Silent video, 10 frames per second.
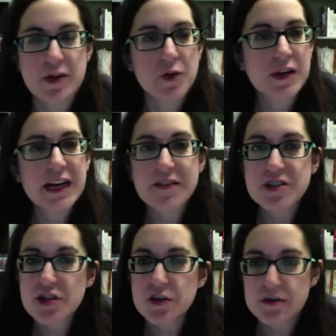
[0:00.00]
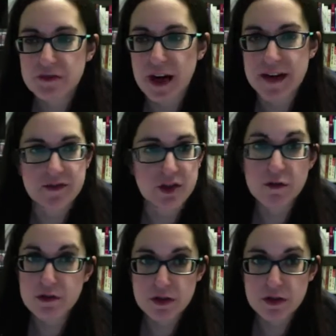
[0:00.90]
You only have to choose 5. Don't